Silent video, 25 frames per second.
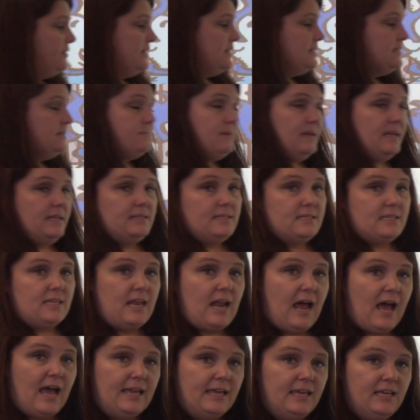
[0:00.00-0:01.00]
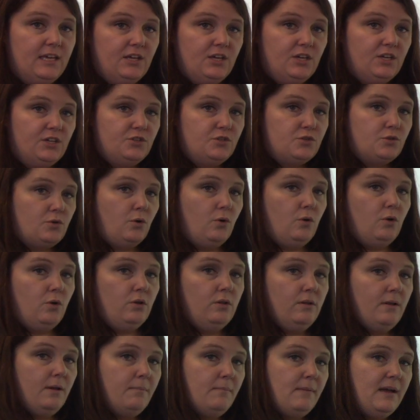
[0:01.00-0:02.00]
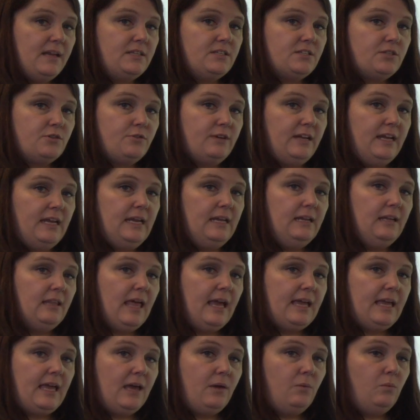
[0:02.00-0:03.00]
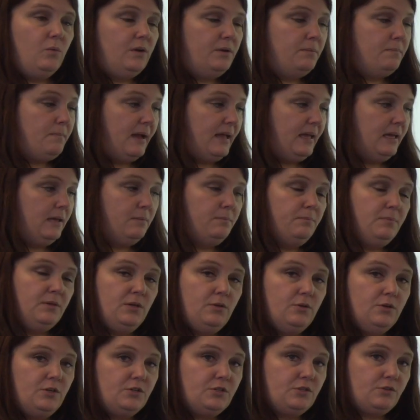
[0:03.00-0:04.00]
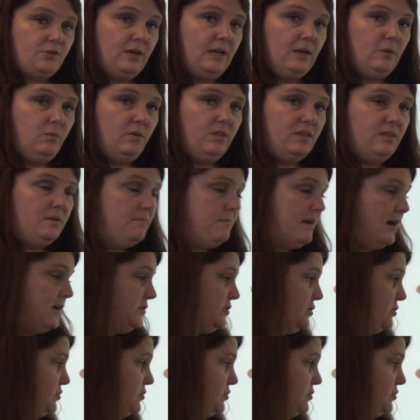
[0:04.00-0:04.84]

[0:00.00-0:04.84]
this means that I can control my screen like I would my computer screen with the mouse